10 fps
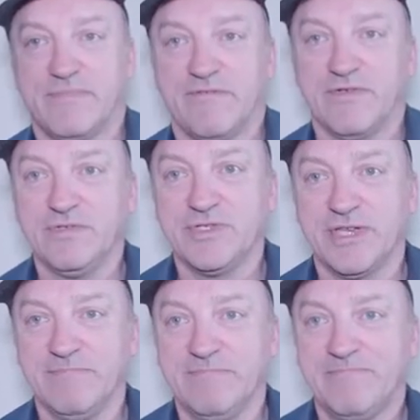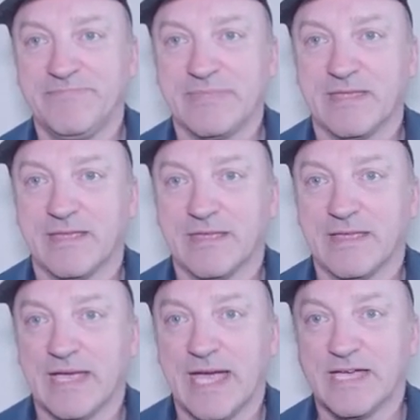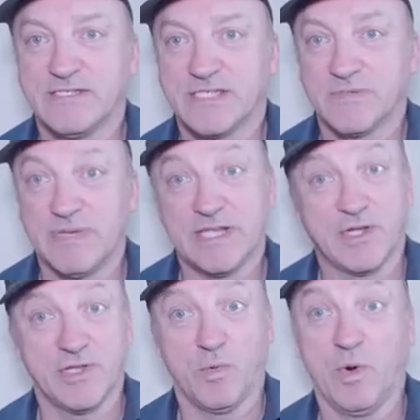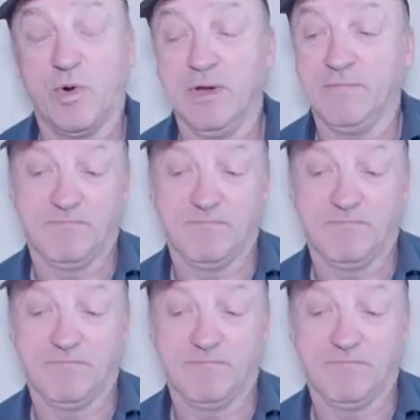fronts on and displayed on the wall,